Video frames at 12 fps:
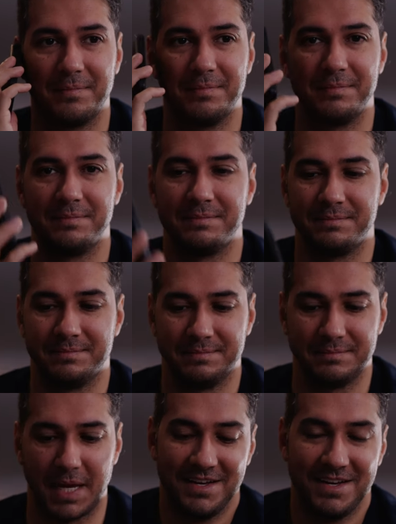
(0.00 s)
You,
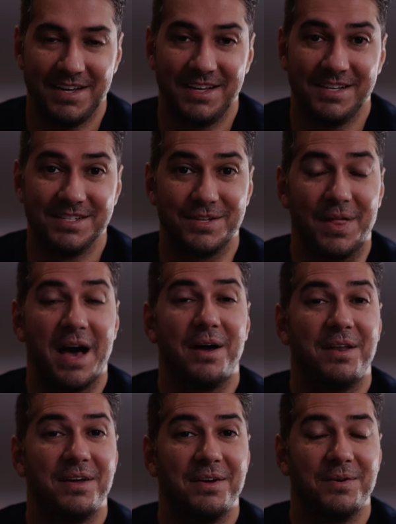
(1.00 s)
so
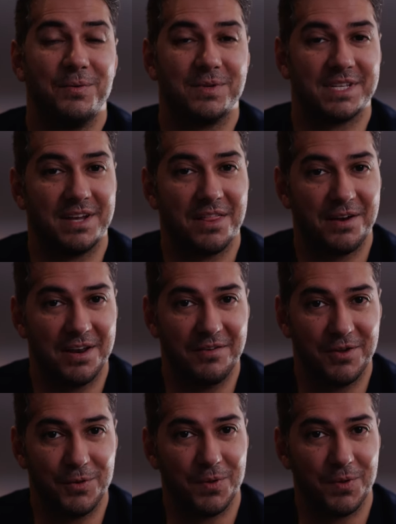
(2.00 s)
that was another interview